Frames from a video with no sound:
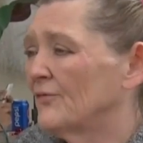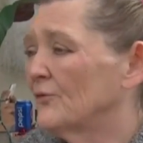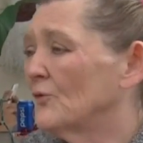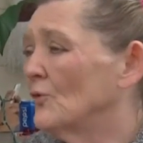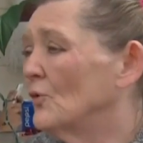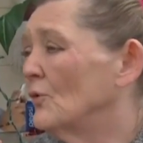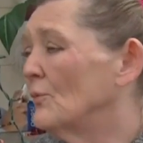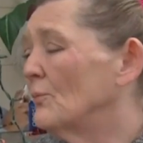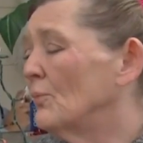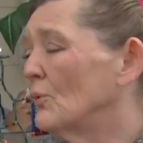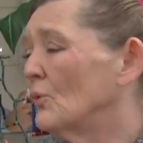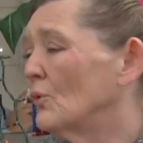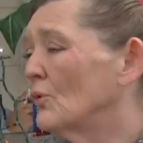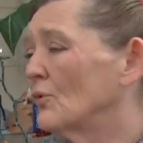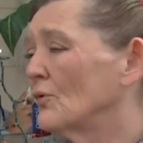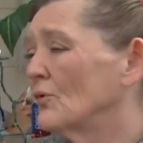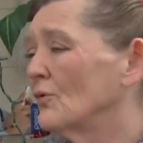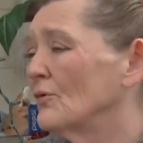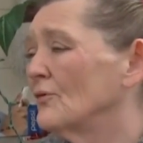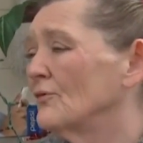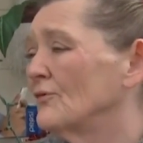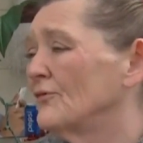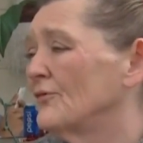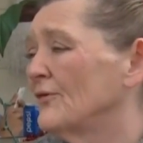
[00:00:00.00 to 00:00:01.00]
the school
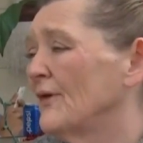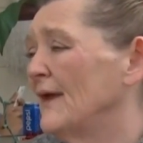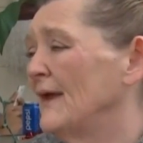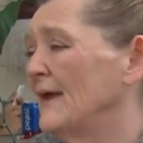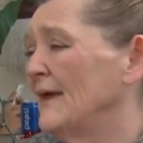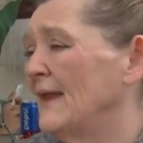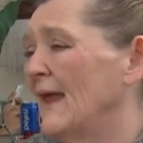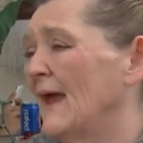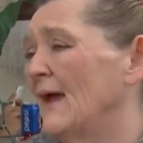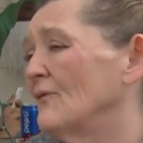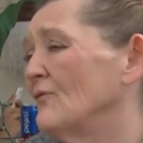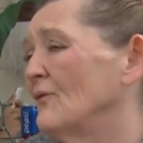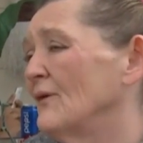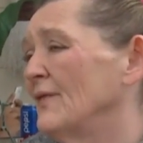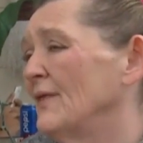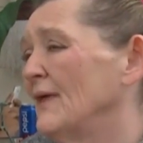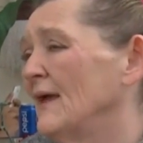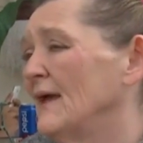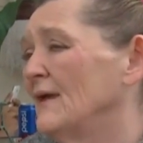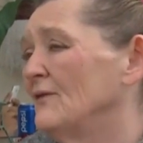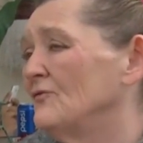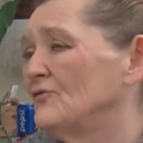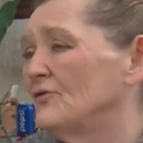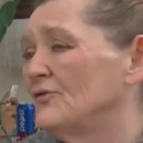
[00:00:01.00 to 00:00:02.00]
boards and
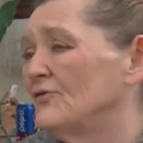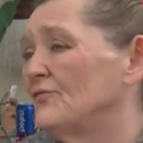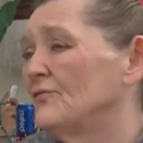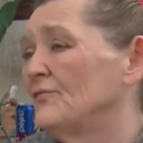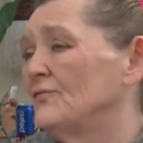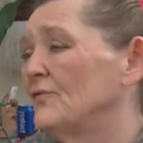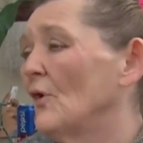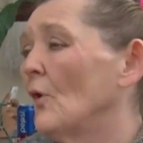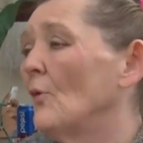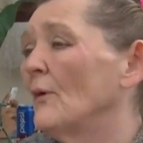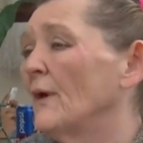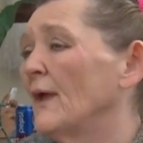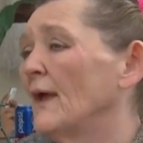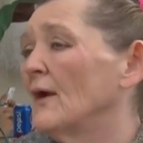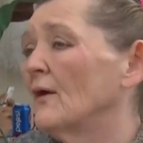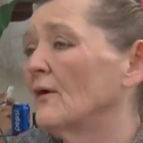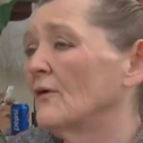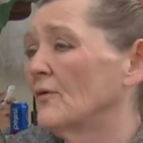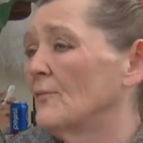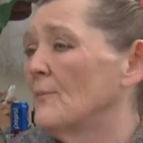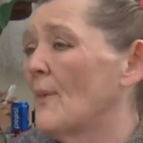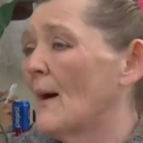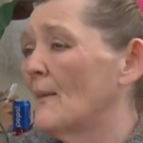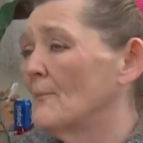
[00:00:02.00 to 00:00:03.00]
everything just don't
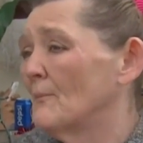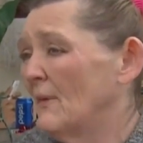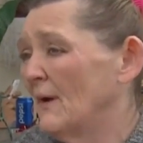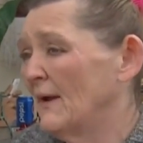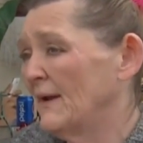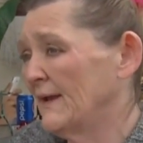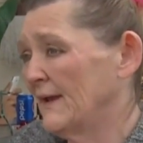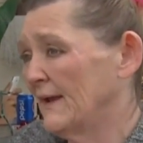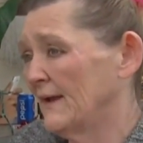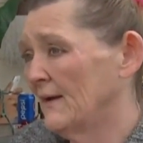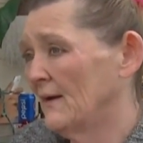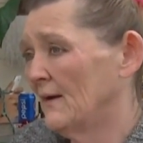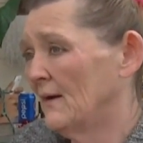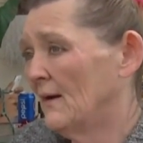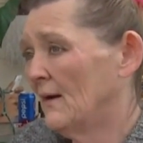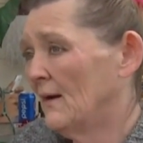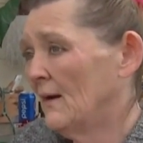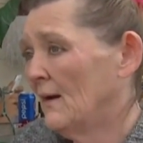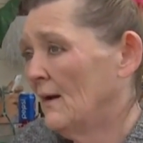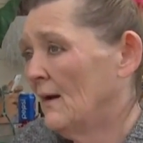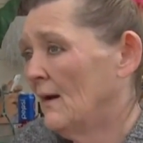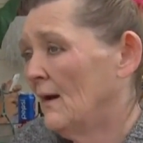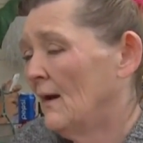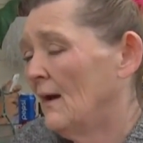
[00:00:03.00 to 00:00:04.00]
care. It's about money.
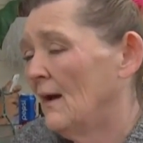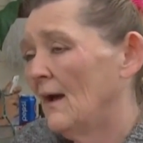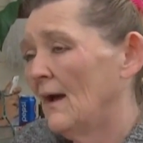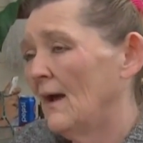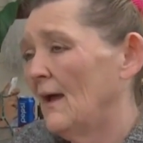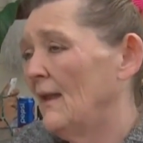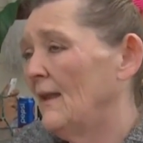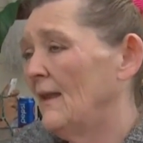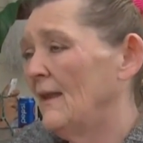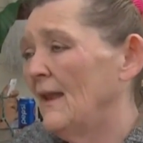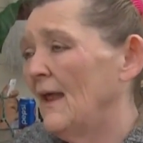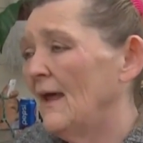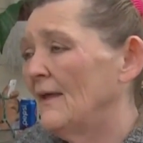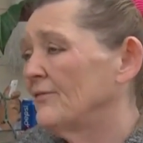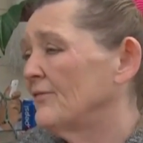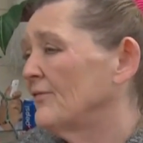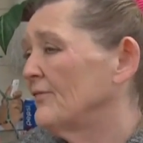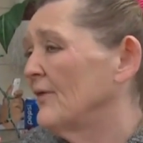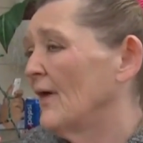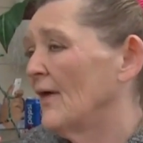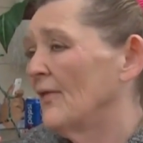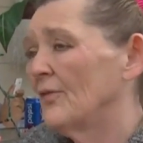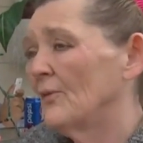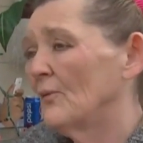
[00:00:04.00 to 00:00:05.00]
And
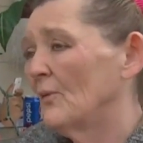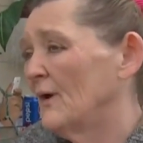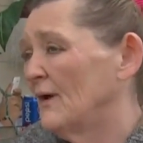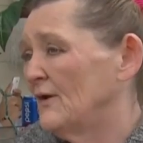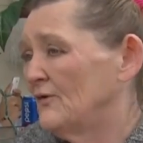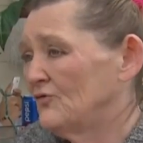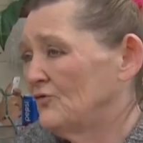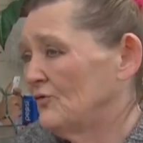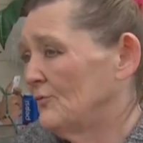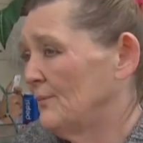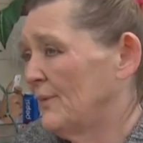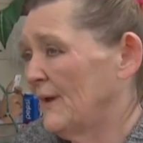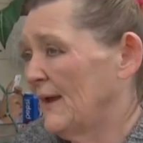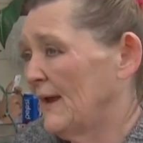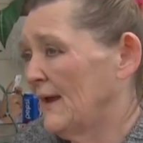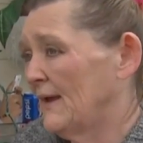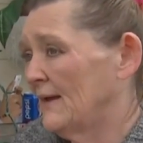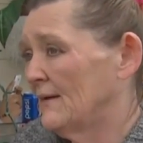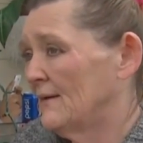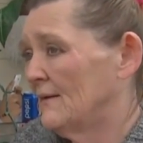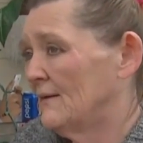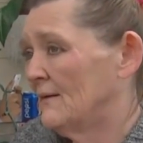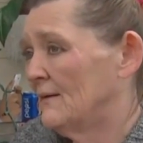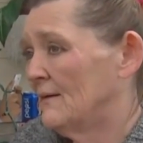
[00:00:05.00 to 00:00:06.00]
that's not the way it should
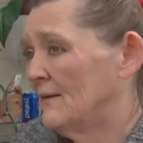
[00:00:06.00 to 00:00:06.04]
be.